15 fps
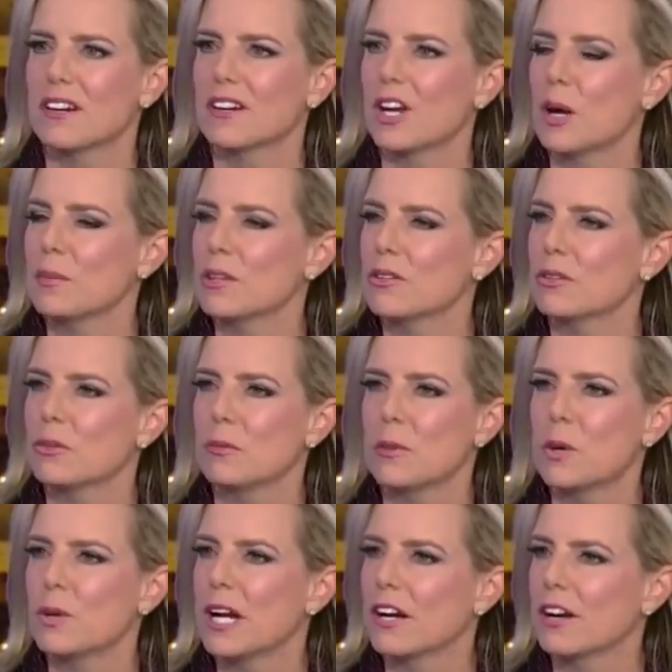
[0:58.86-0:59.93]
they are coming through
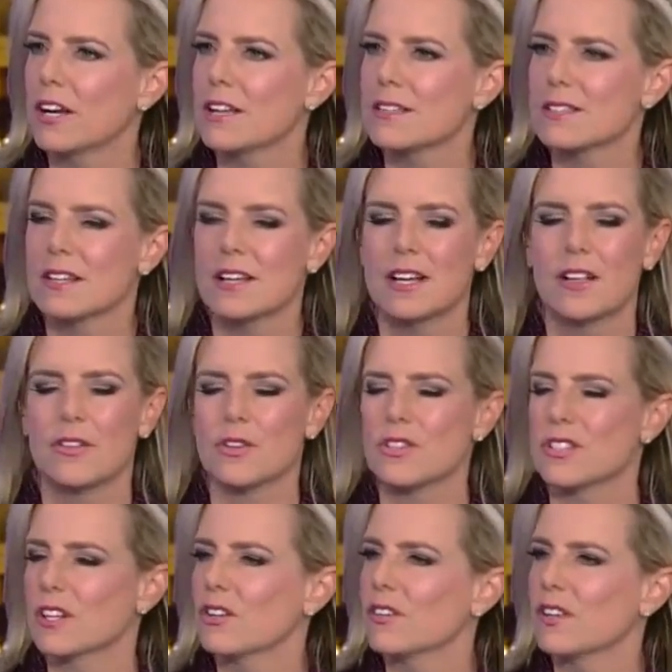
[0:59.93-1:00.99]
remote areas. They're
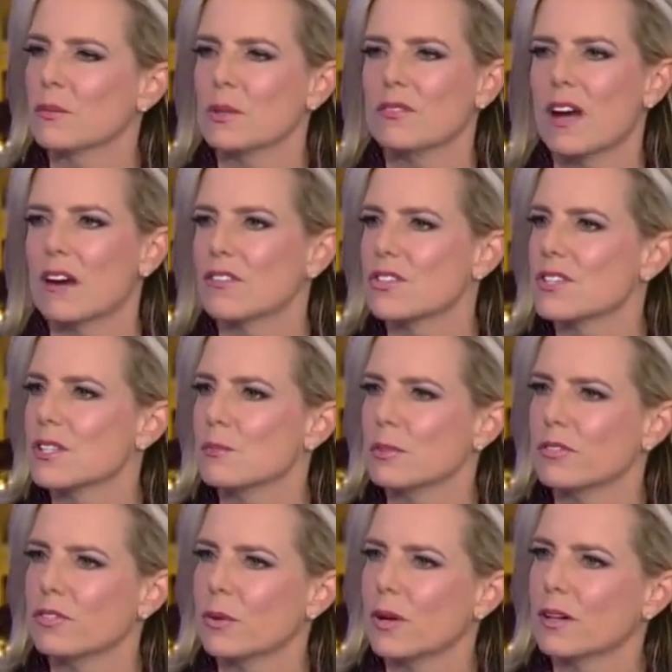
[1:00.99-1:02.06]
sicker than we've ever seen
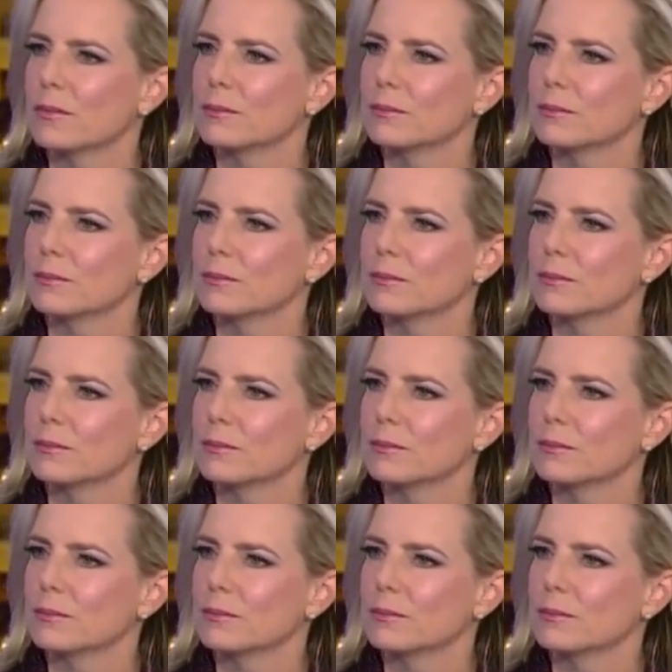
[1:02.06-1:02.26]
before.